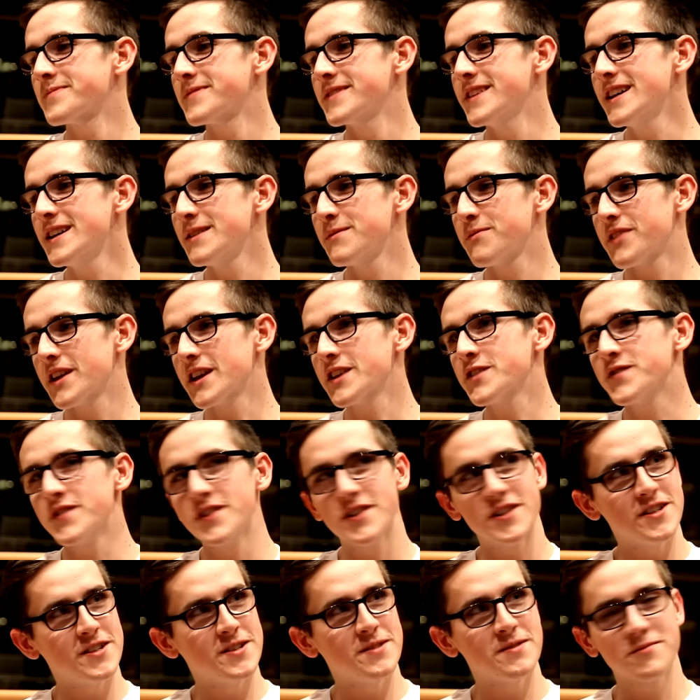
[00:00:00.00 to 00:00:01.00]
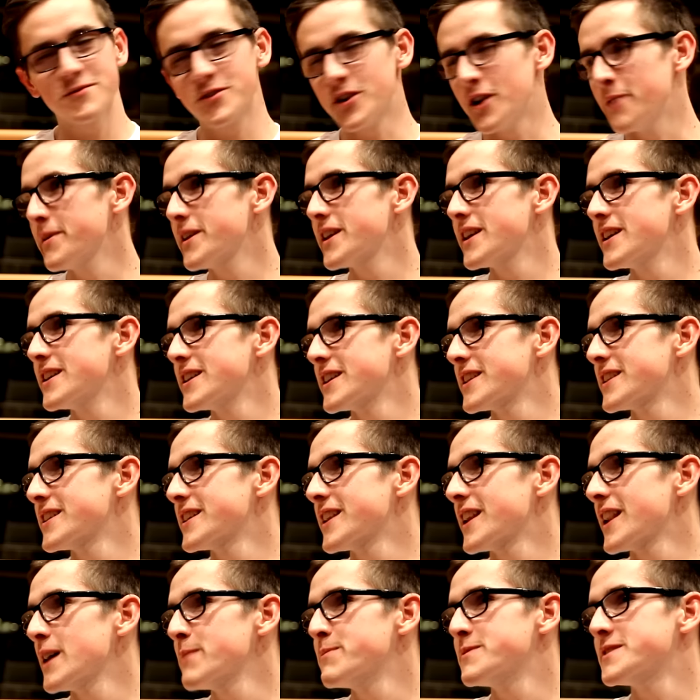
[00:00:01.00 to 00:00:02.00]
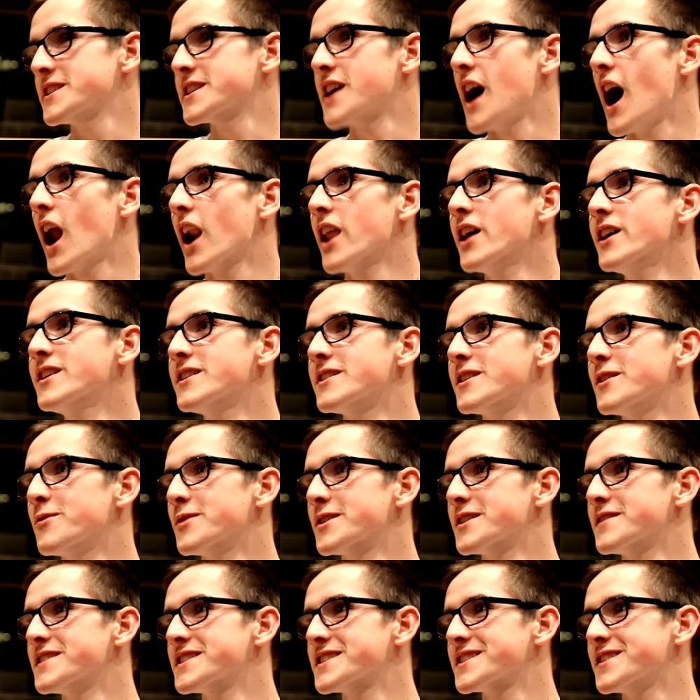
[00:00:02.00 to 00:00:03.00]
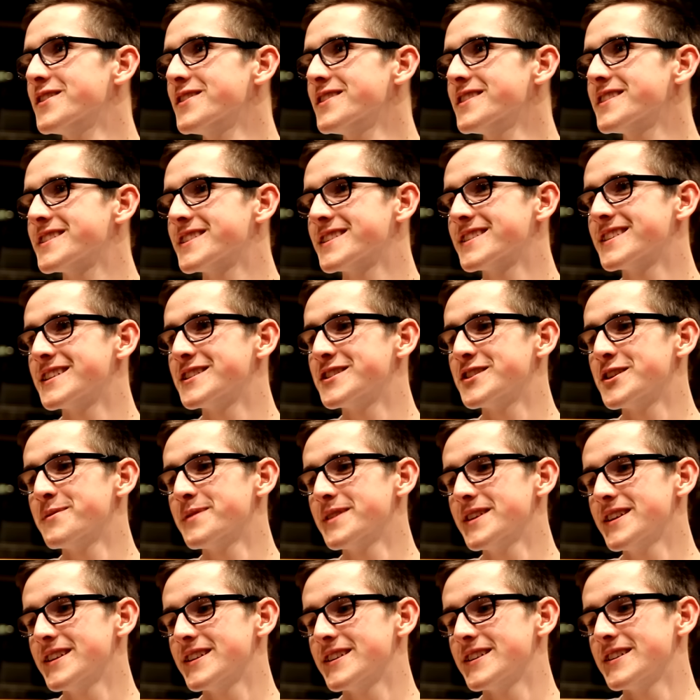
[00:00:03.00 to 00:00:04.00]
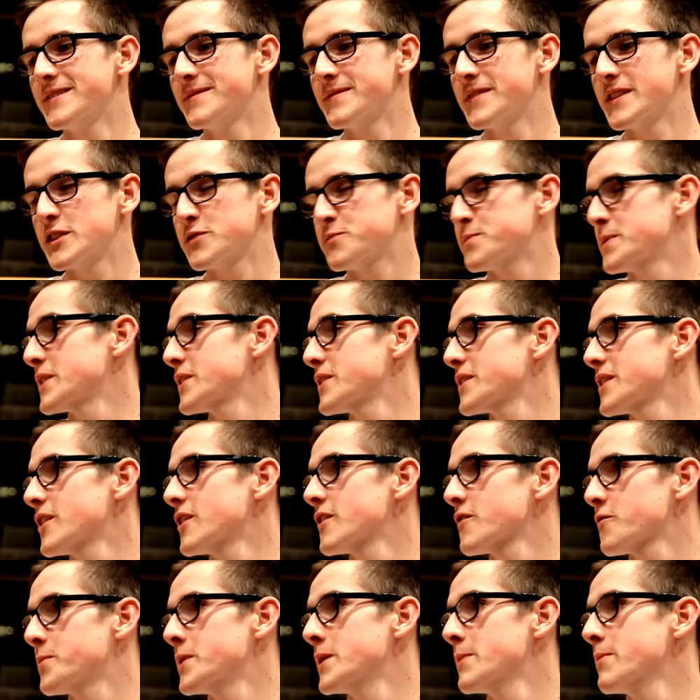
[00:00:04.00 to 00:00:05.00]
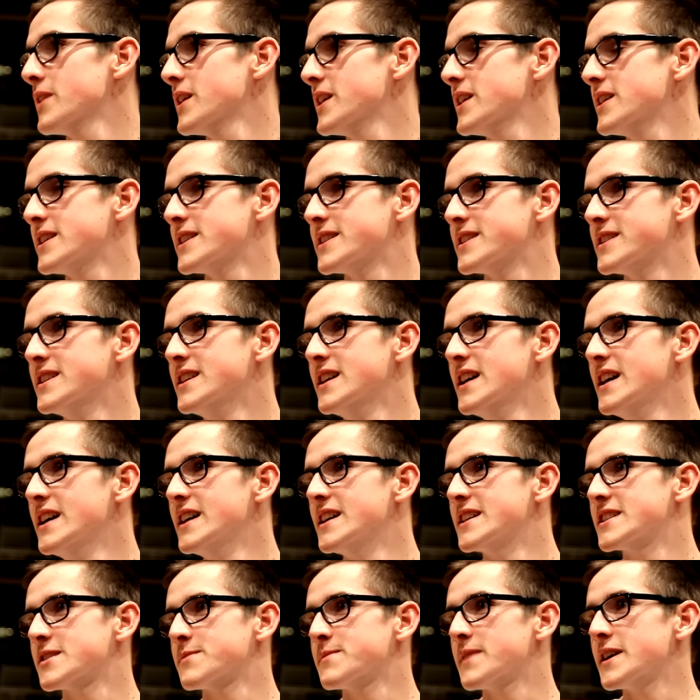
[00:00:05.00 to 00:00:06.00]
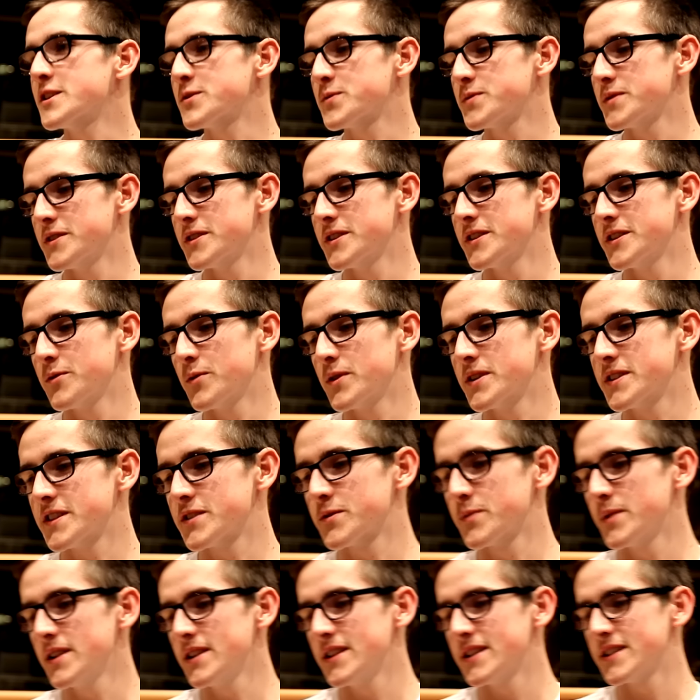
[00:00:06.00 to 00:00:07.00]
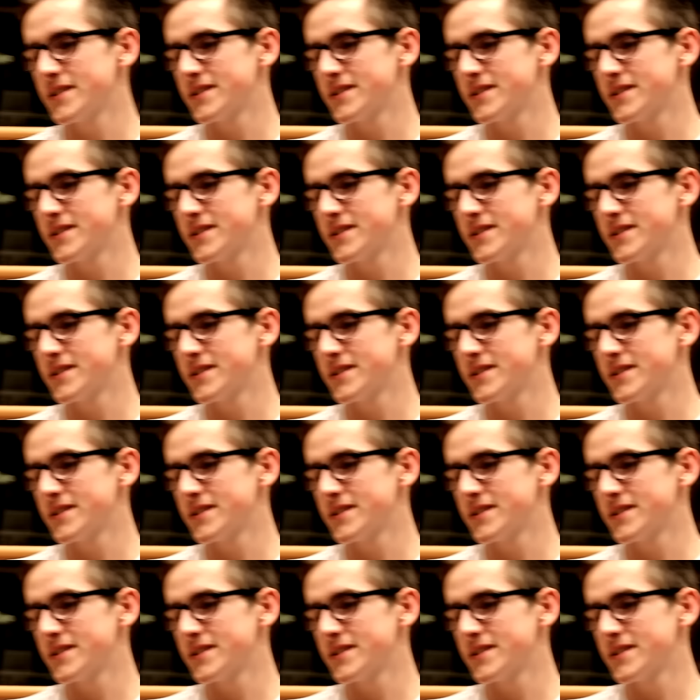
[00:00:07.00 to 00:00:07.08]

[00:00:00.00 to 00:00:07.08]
Yeah, thanks for coming here in Leipzig, Halle, or whatever it's called, in Germany. There's been a lot of people here, and some nice ones as well.